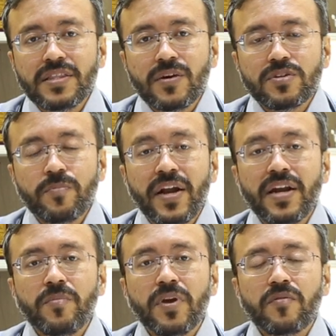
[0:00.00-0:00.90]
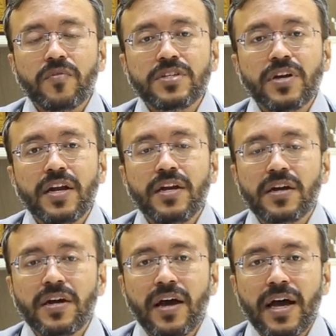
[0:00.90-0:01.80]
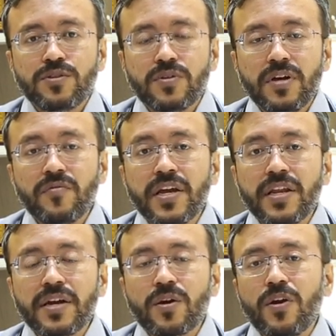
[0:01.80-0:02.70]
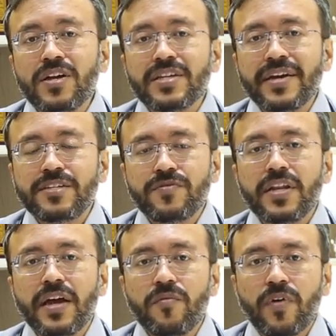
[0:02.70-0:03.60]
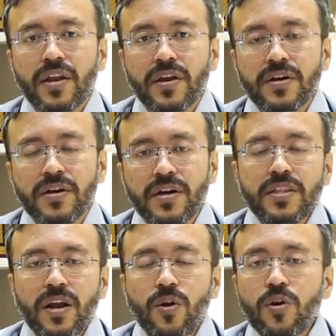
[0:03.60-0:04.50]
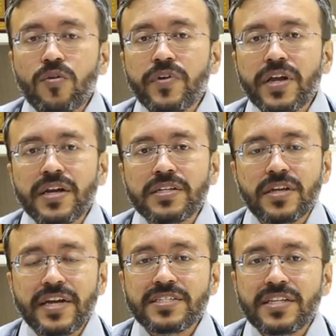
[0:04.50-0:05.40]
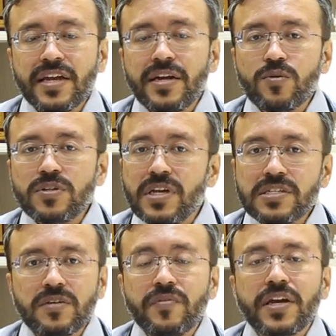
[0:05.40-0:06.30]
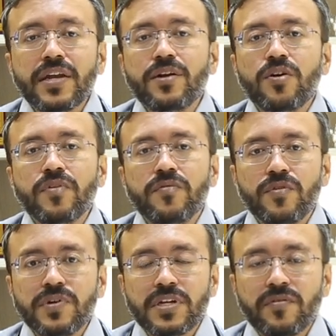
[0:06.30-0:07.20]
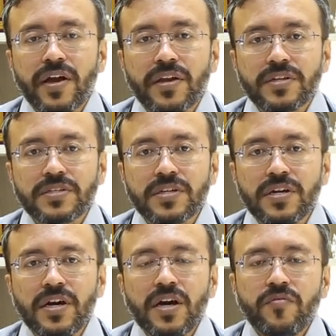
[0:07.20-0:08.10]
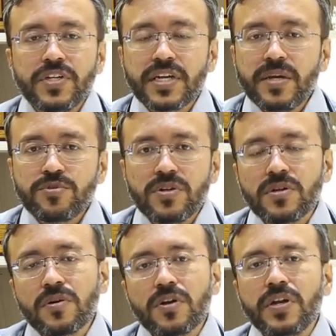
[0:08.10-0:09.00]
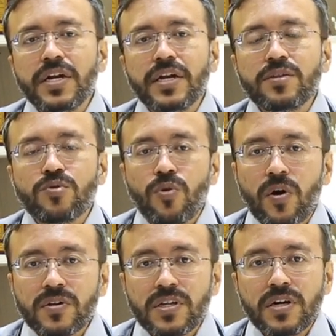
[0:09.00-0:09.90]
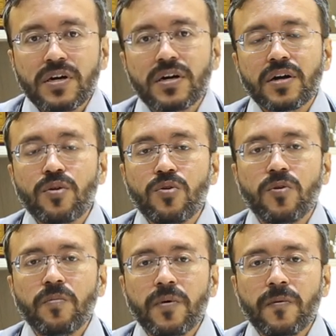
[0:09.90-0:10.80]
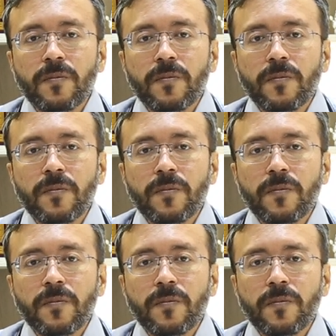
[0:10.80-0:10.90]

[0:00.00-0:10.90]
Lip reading: there was a pandemic which had actually a variant called as H1N1. There are a lot of variants. H3N2 is just a variant of influenza virus which keeps on circulating throughout the globe.